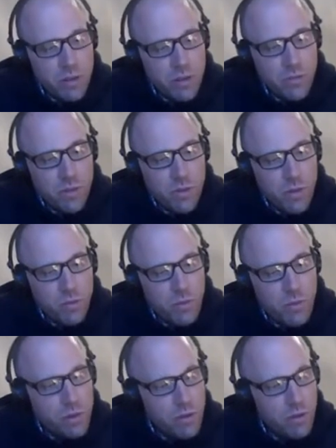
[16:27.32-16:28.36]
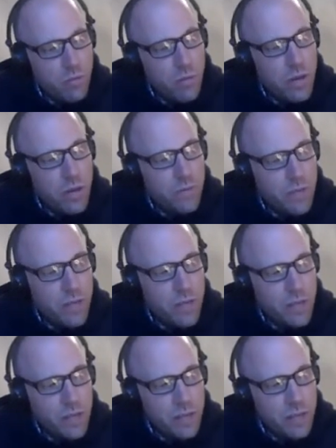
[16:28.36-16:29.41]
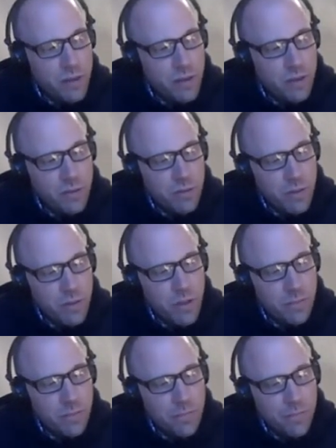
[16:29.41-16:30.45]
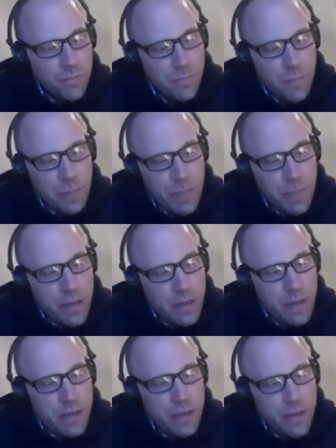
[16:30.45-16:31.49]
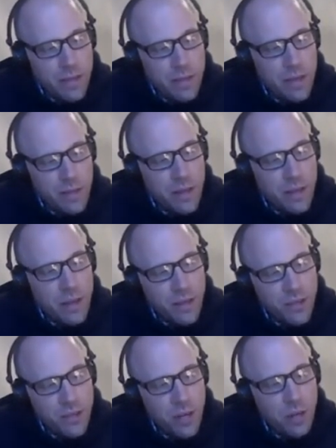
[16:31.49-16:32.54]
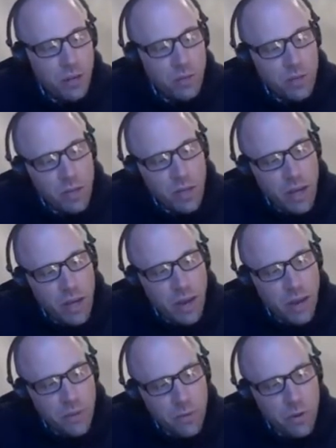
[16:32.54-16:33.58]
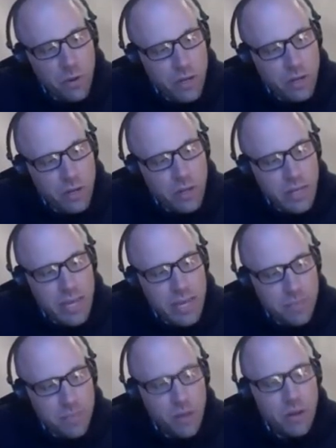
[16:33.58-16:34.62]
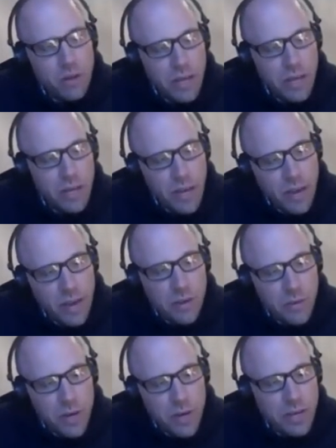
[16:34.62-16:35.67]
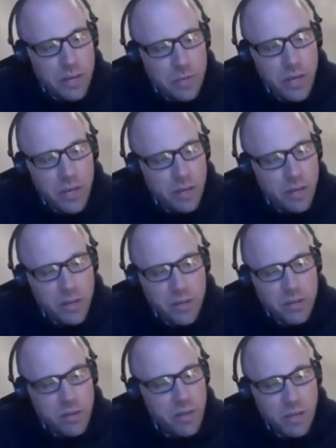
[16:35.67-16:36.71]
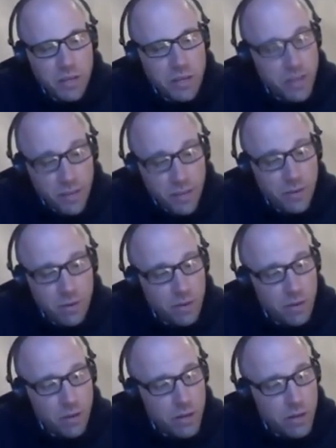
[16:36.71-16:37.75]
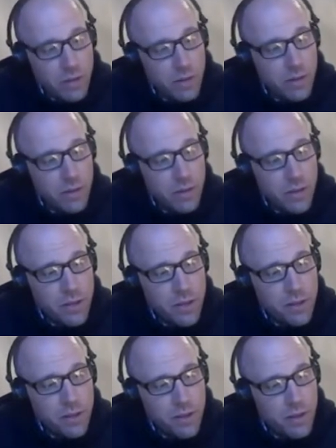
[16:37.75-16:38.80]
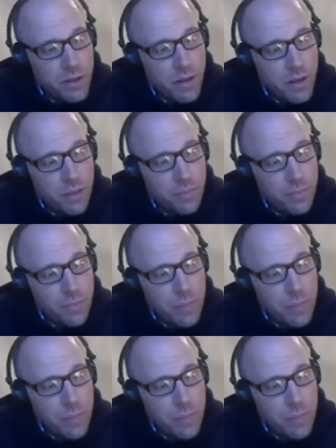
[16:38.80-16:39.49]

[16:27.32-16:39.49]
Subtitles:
to one's own way of thinking. So it says, in a nutshell, everyone keeps learning every waking minute using different learning theories. So